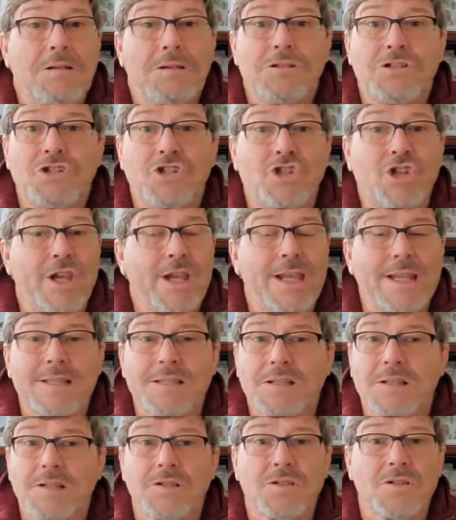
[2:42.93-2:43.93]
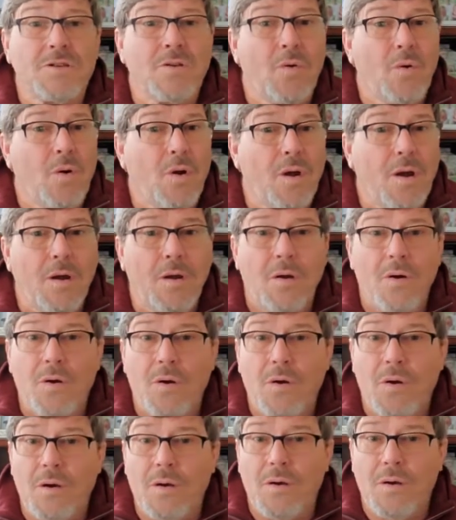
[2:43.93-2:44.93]
Jesus
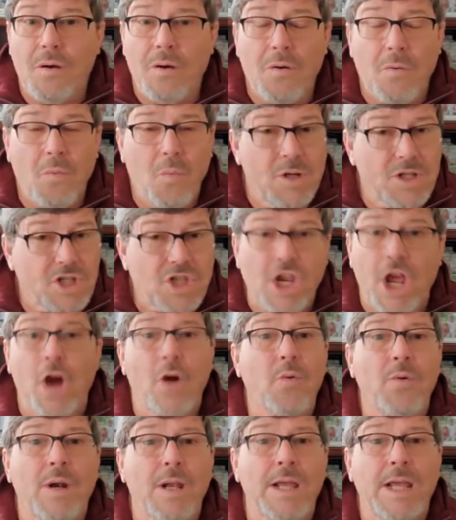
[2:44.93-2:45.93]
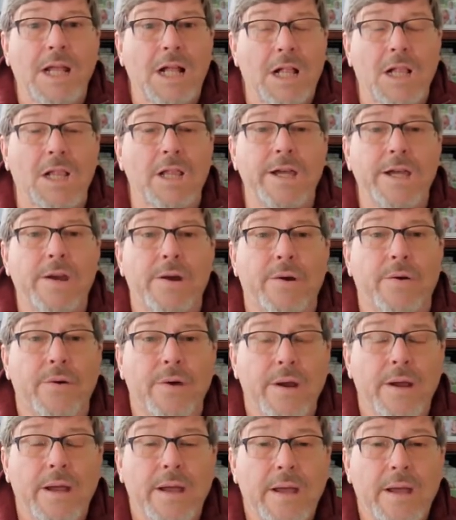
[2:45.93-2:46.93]
was totally clear
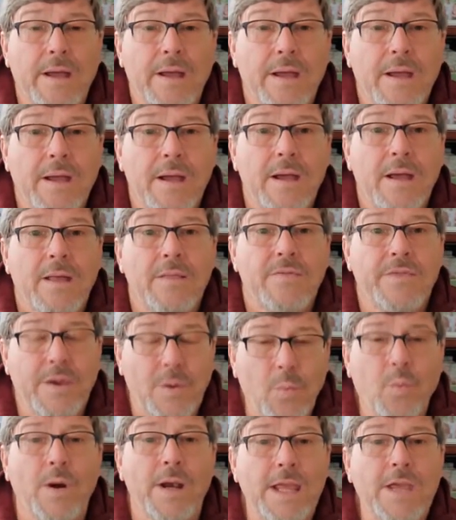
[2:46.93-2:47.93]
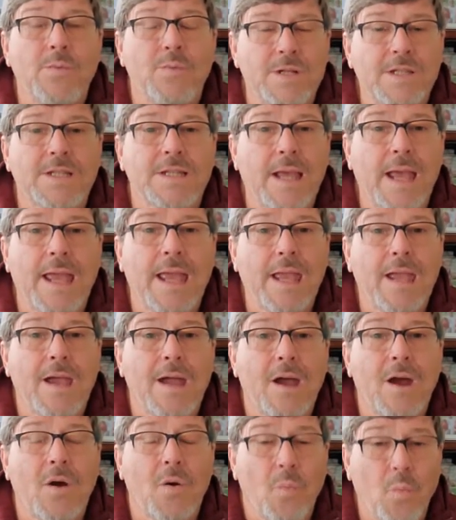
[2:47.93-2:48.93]
that what he was
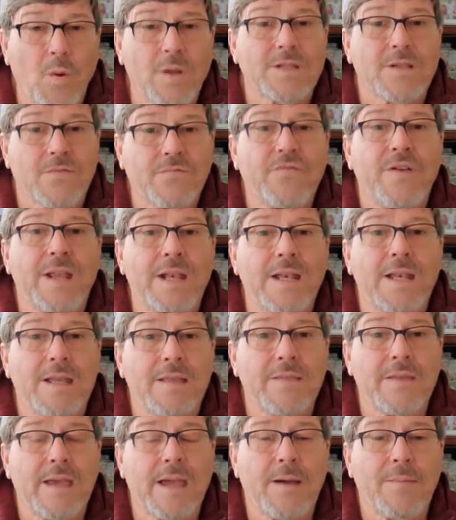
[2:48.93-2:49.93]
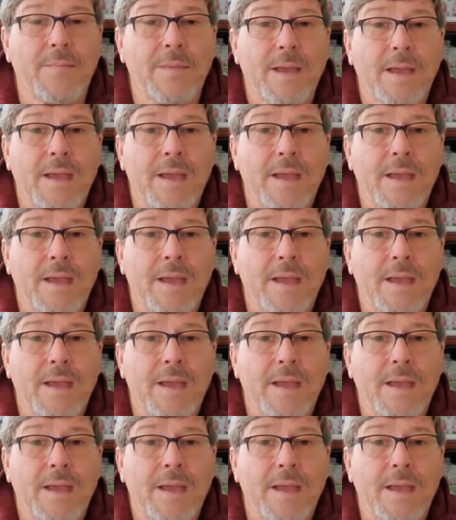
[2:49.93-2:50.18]
saying was offending them.